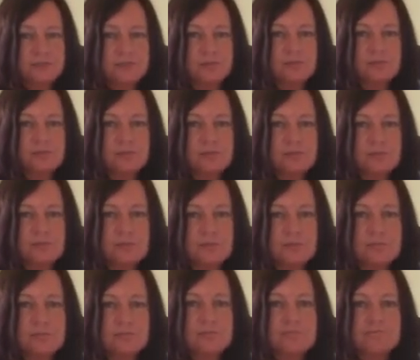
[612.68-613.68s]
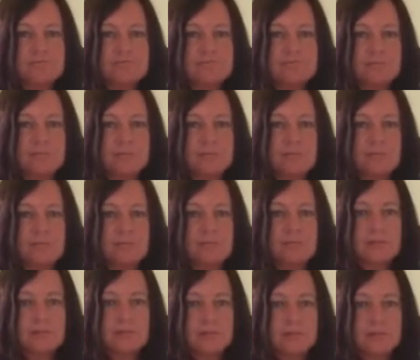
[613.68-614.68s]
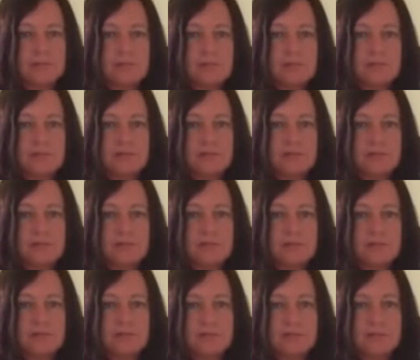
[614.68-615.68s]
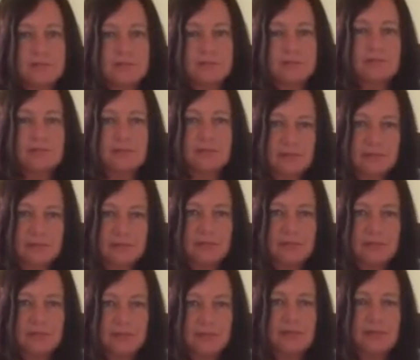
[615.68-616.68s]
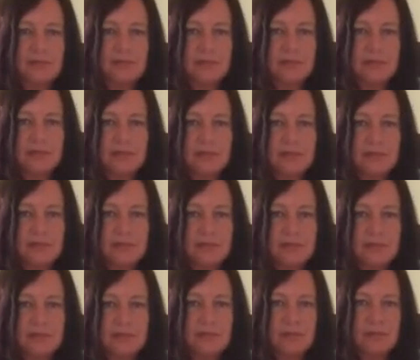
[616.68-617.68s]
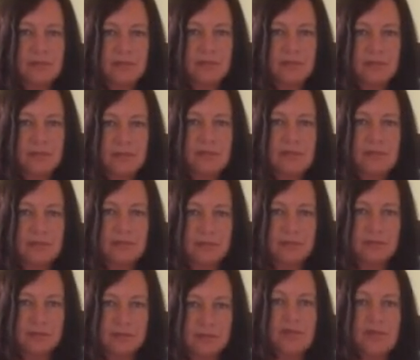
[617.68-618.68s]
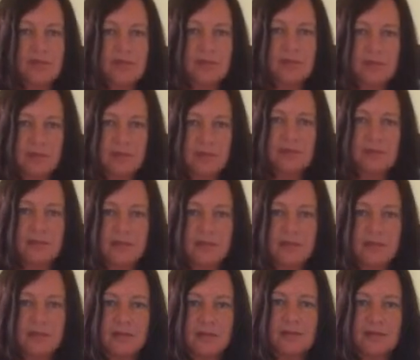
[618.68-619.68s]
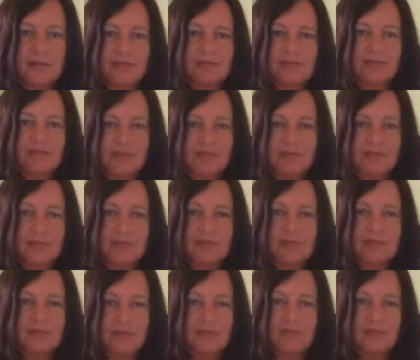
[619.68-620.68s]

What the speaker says: [no speech]